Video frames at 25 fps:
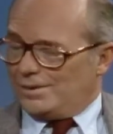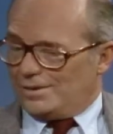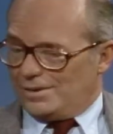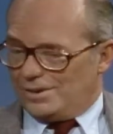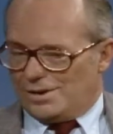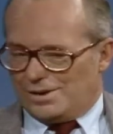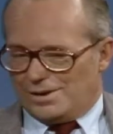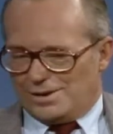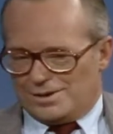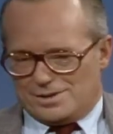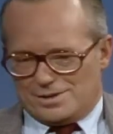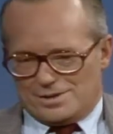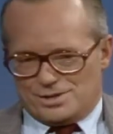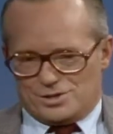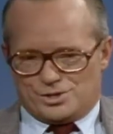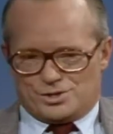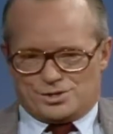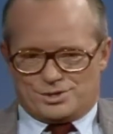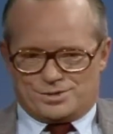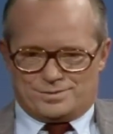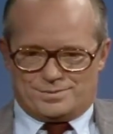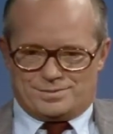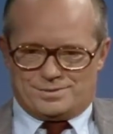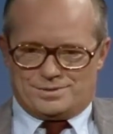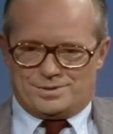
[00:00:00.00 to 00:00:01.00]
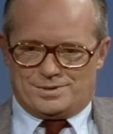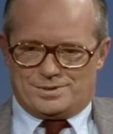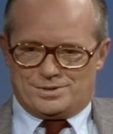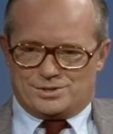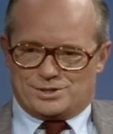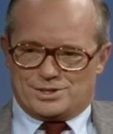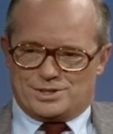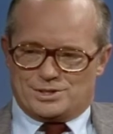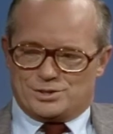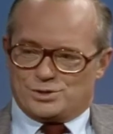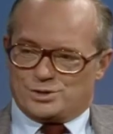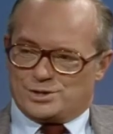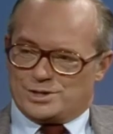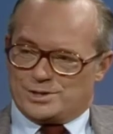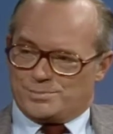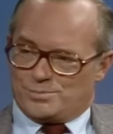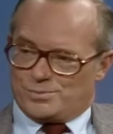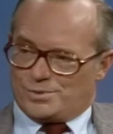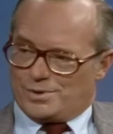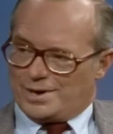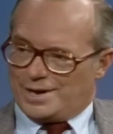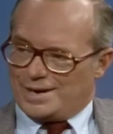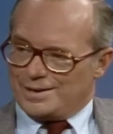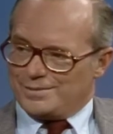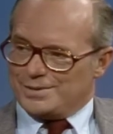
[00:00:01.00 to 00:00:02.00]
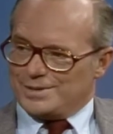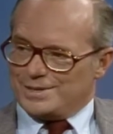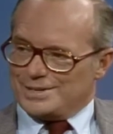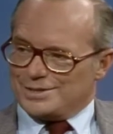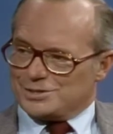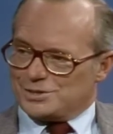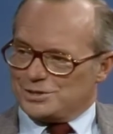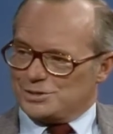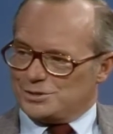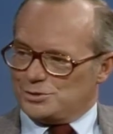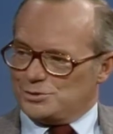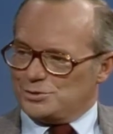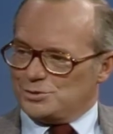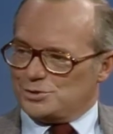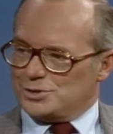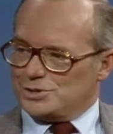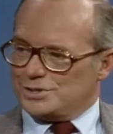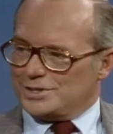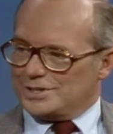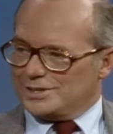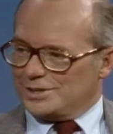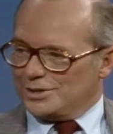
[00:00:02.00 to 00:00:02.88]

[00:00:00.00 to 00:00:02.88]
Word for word: large, uh, essentially private institutions